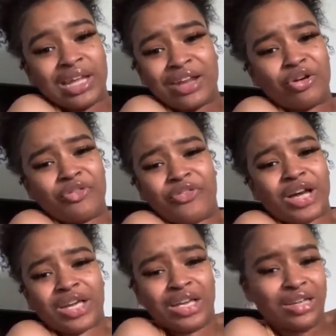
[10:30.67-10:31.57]
And I know
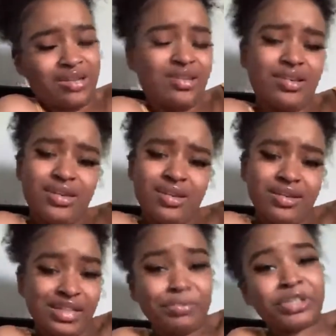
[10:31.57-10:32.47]
fucking
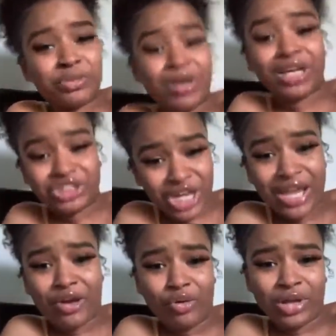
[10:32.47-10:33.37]
this bitch should be in
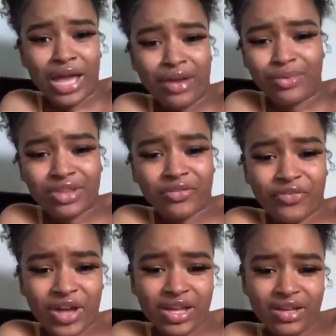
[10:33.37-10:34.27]
jail. Like, what the
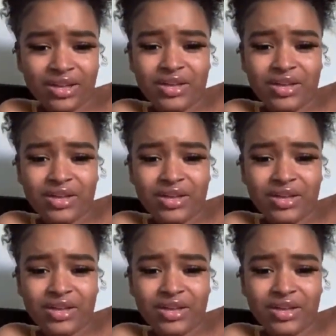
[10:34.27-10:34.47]
fuck?